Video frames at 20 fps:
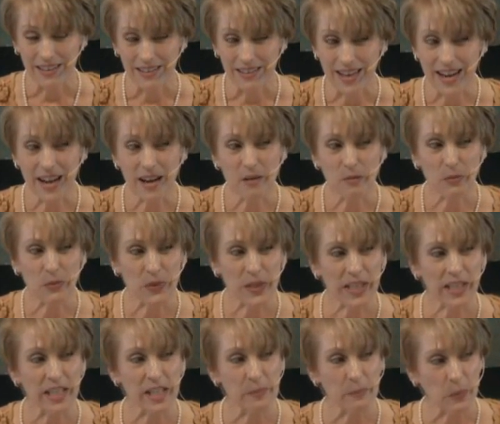That
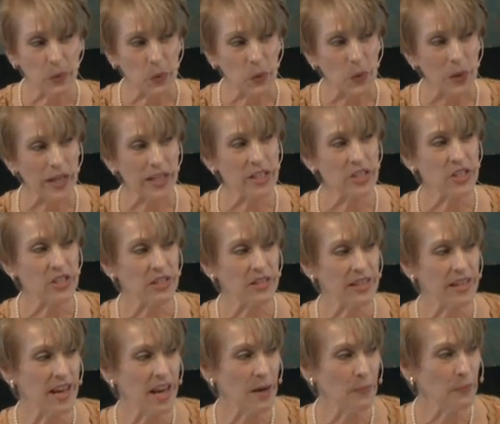really points to
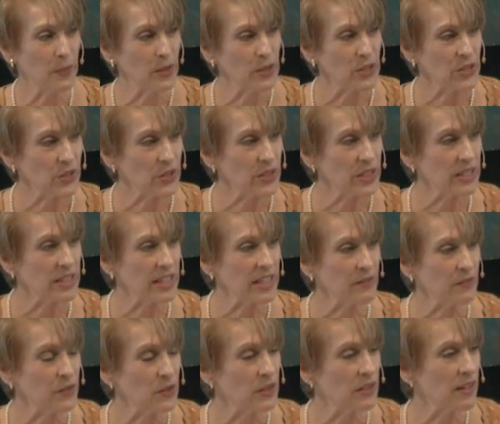the
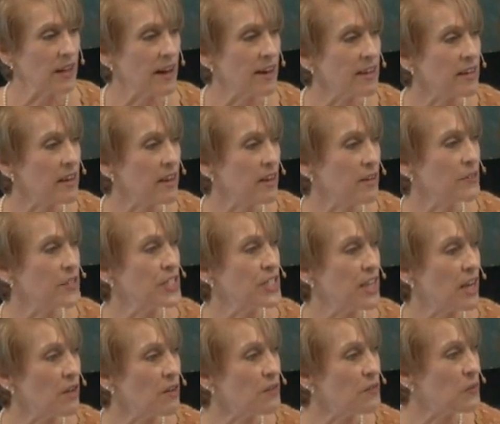opportunity for a lot of
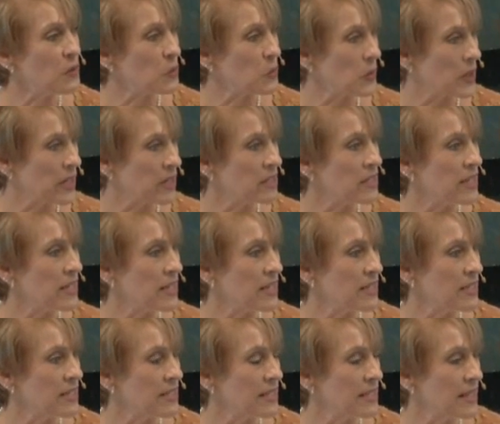self
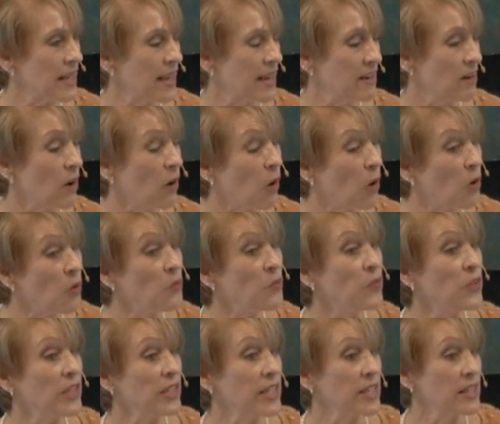awareness, and
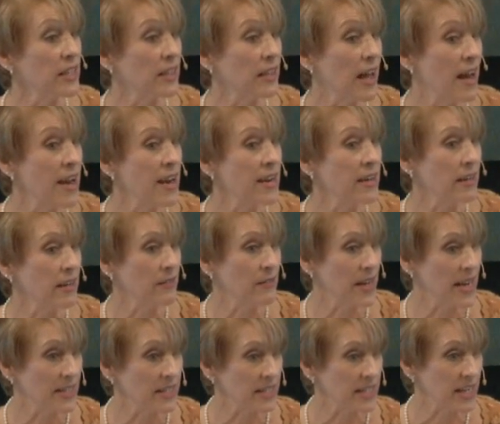hopefully, in the light of
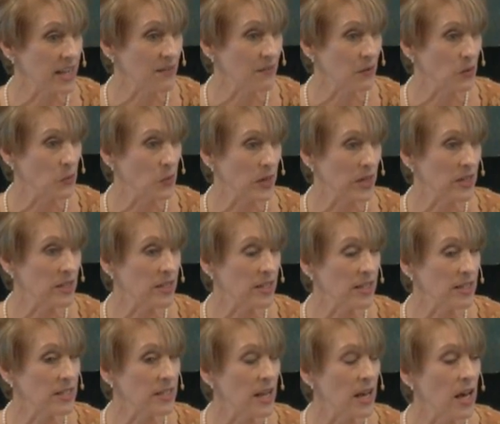that self
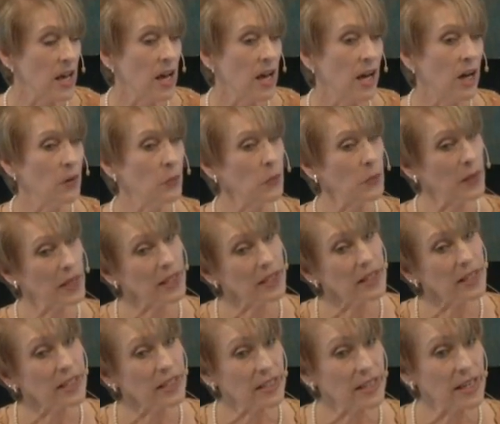awareness, a
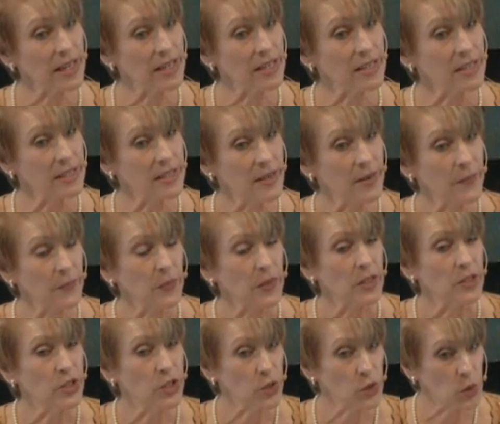willingness
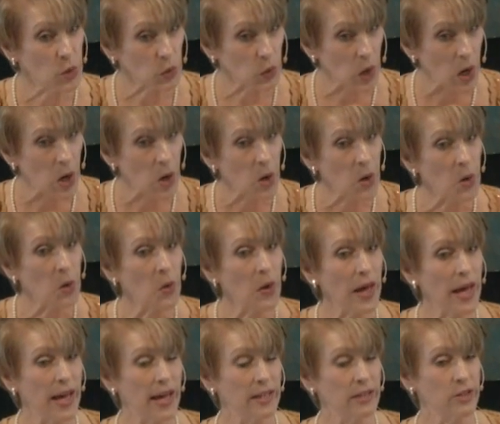to grow
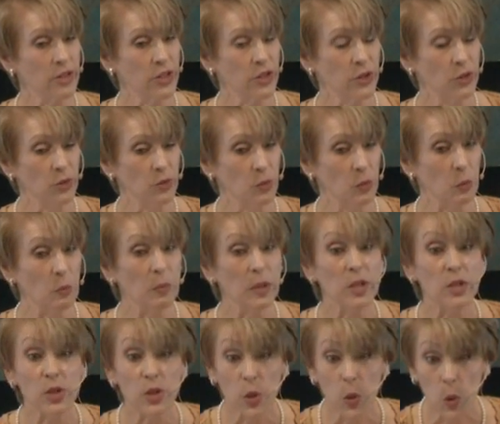and to
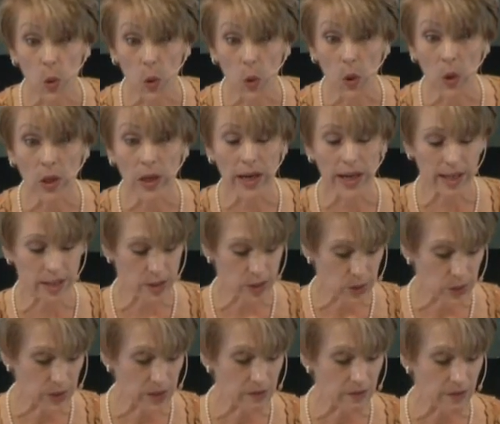mature and
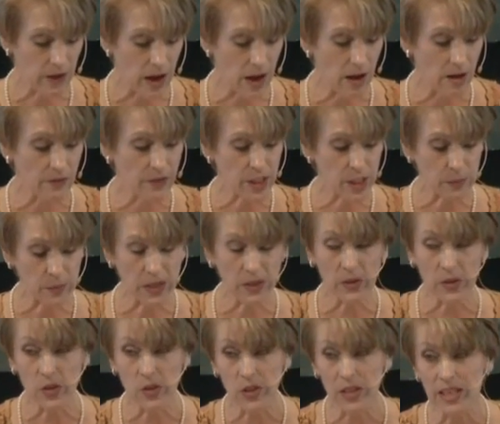to evolve
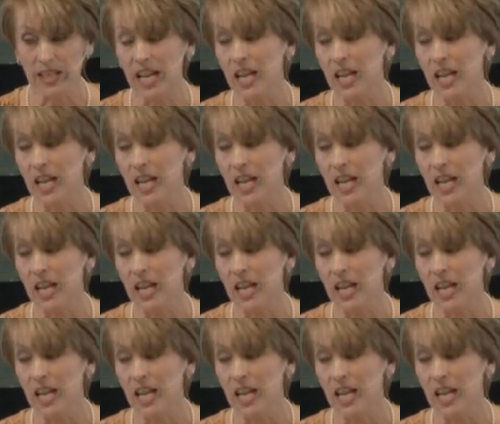spiritually.